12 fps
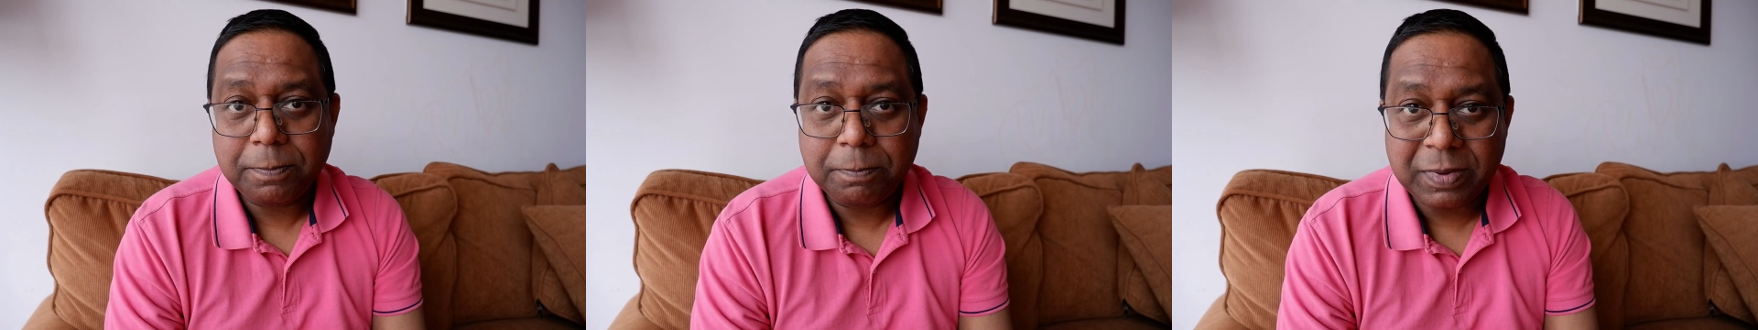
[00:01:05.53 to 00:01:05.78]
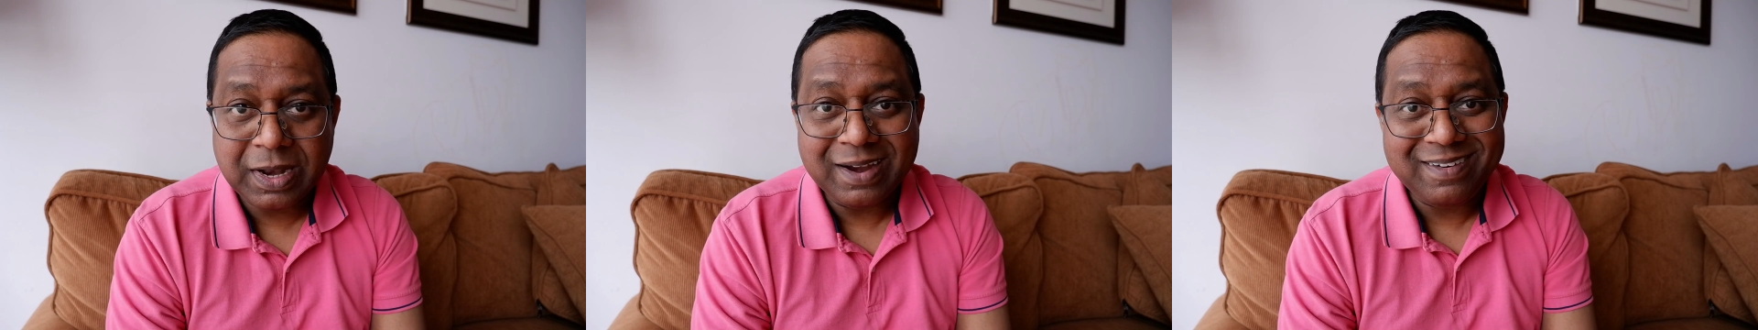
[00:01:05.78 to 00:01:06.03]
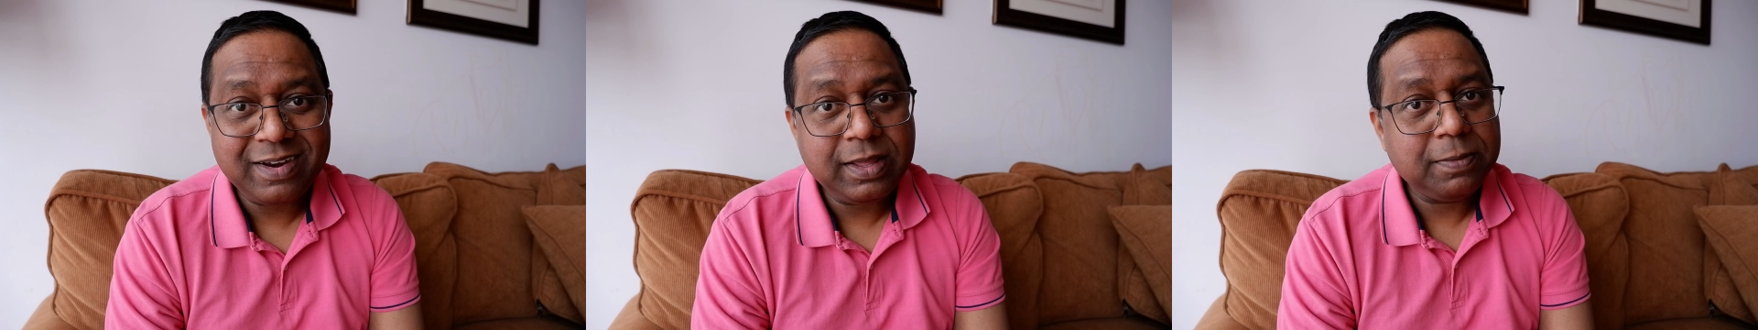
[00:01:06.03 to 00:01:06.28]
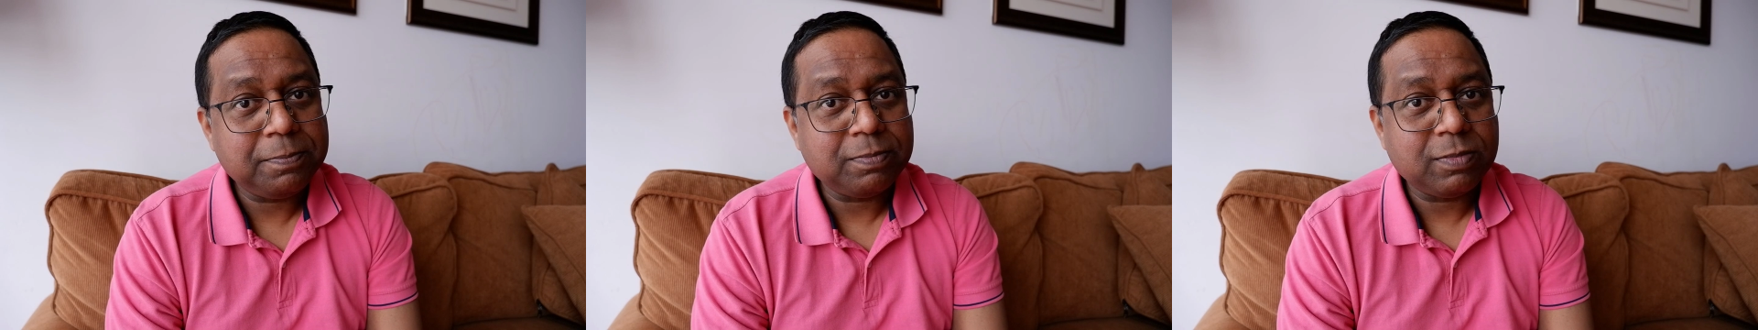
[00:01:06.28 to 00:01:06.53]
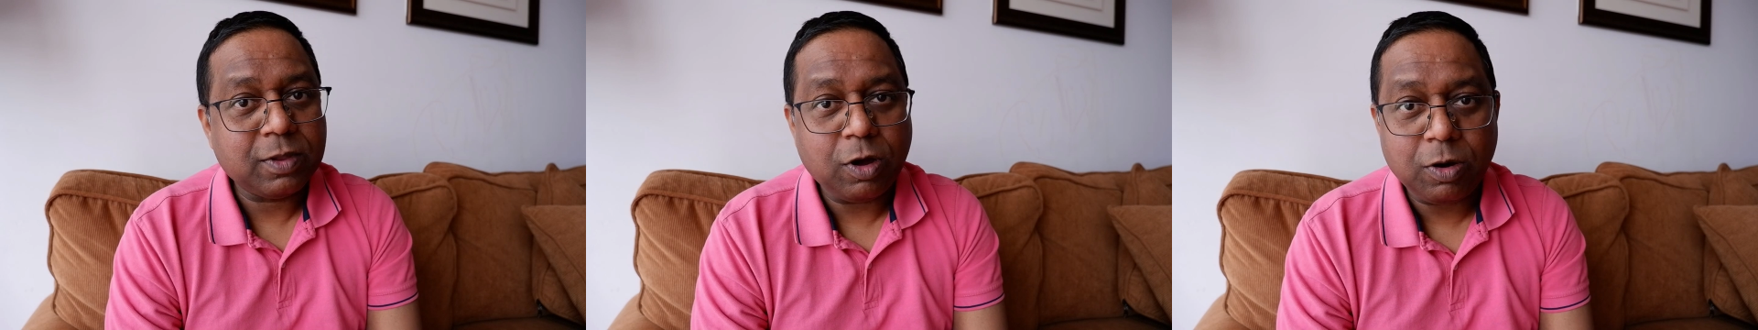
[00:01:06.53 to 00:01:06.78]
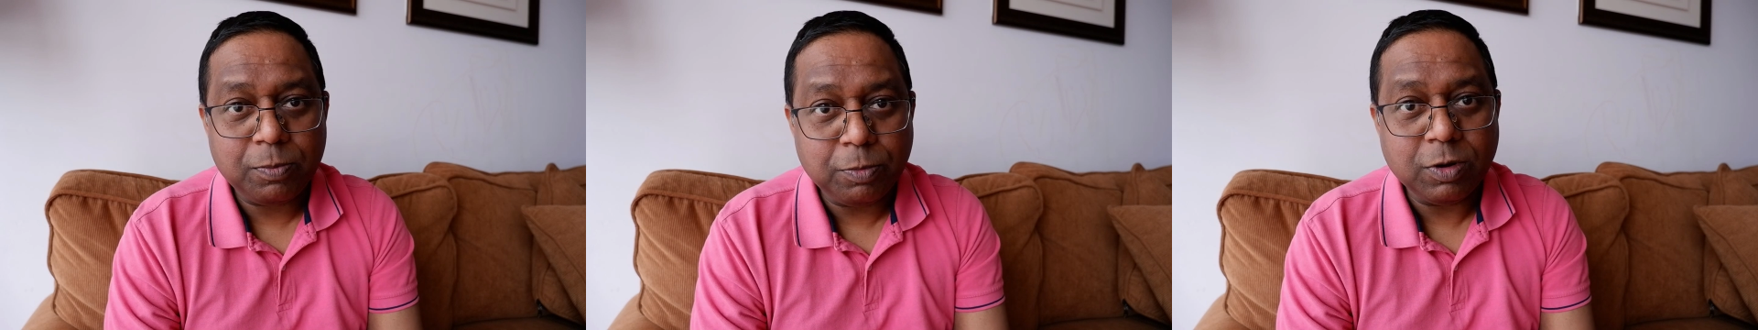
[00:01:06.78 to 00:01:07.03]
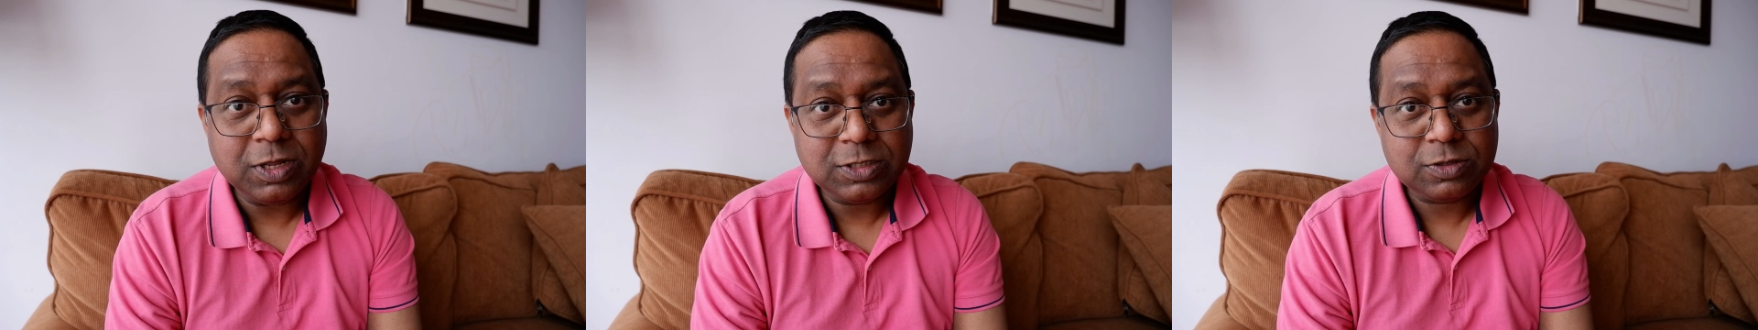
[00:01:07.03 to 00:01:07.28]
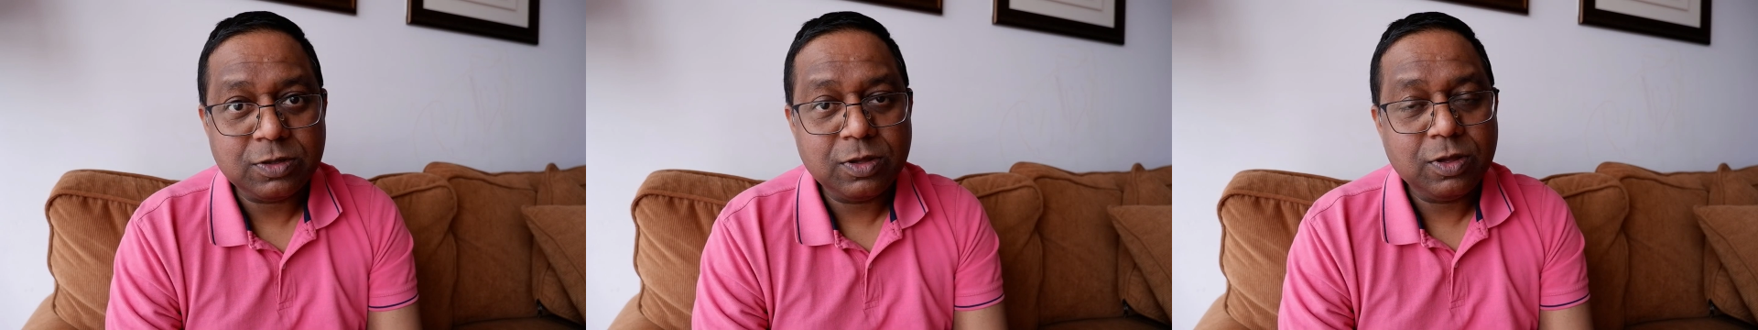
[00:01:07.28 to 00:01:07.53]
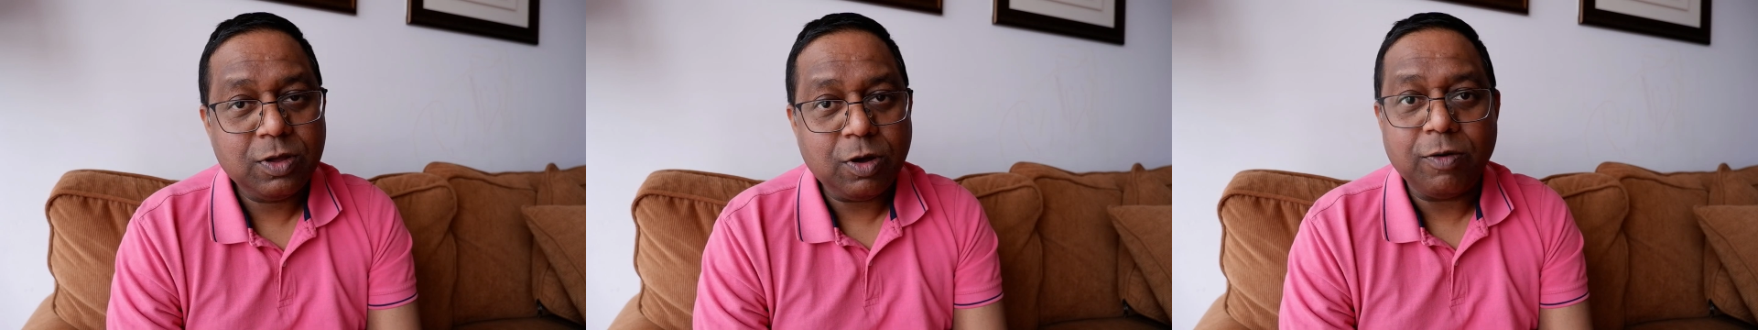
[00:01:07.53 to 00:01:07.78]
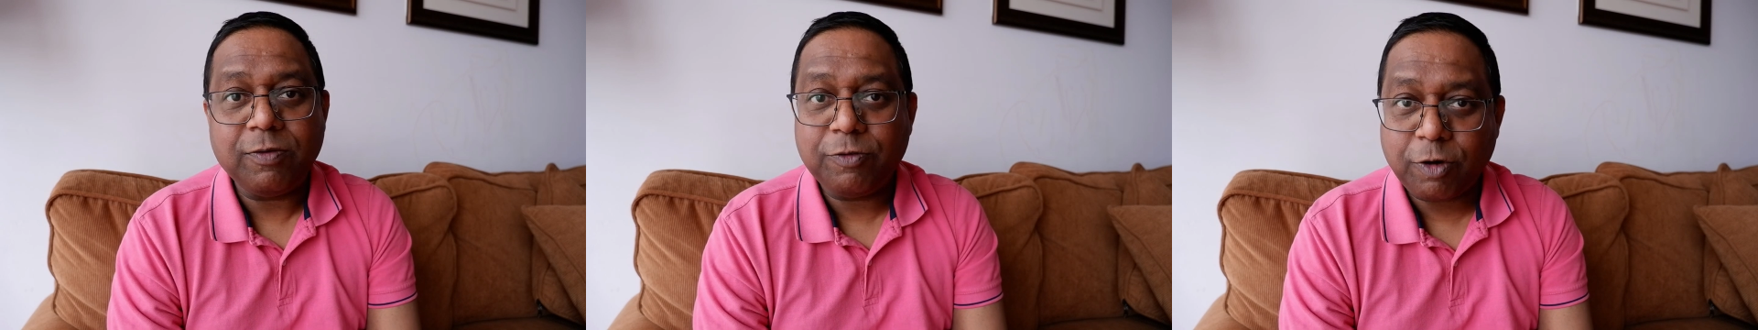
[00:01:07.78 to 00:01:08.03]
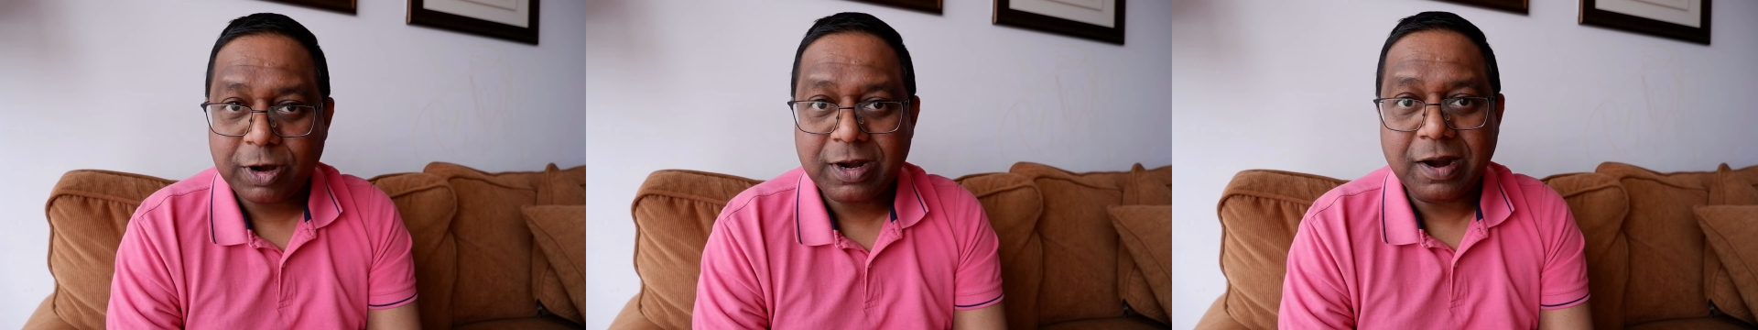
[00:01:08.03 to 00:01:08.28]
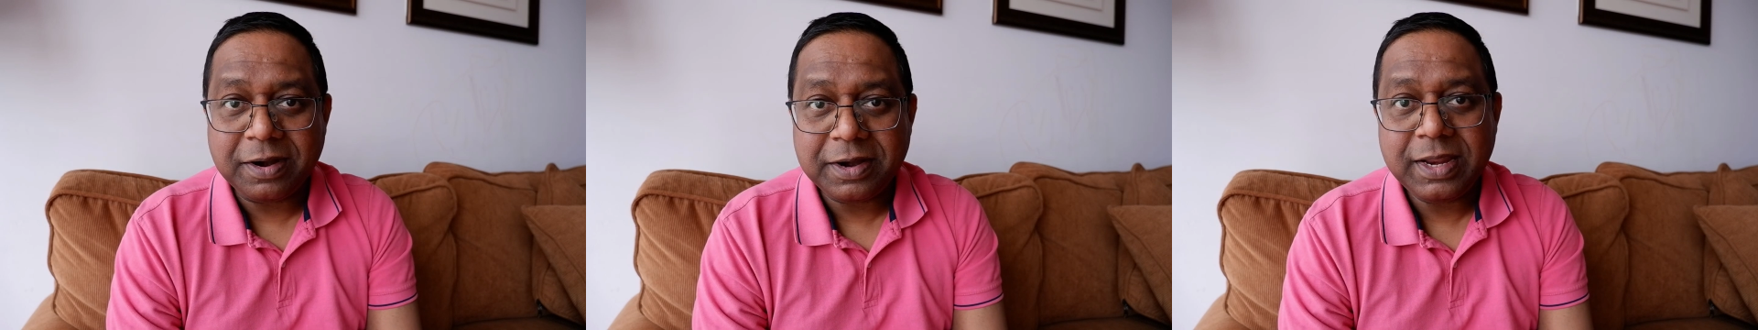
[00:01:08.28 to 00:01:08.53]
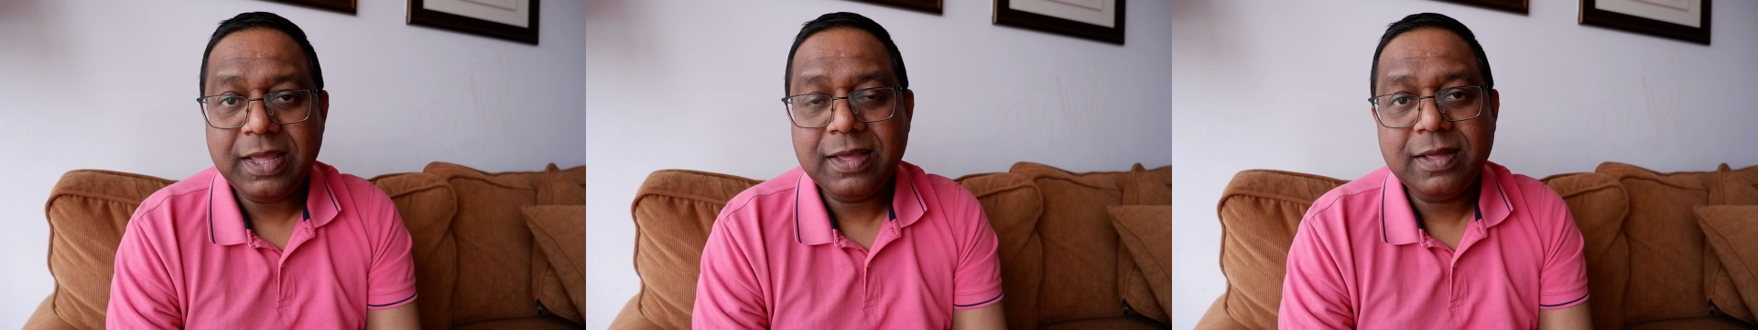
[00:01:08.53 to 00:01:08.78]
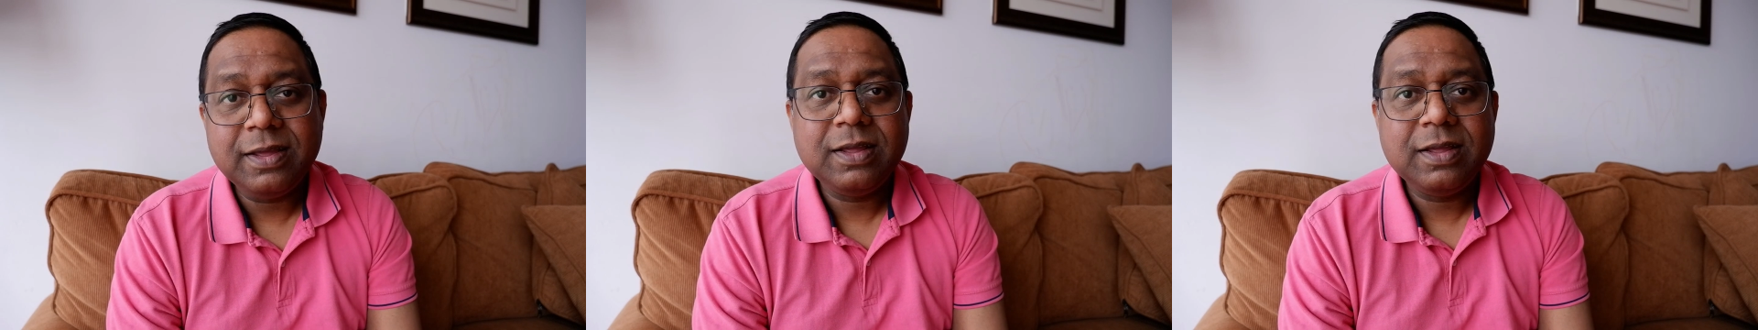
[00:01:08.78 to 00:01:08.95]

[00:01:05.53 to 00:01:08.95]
military or police of foreign country,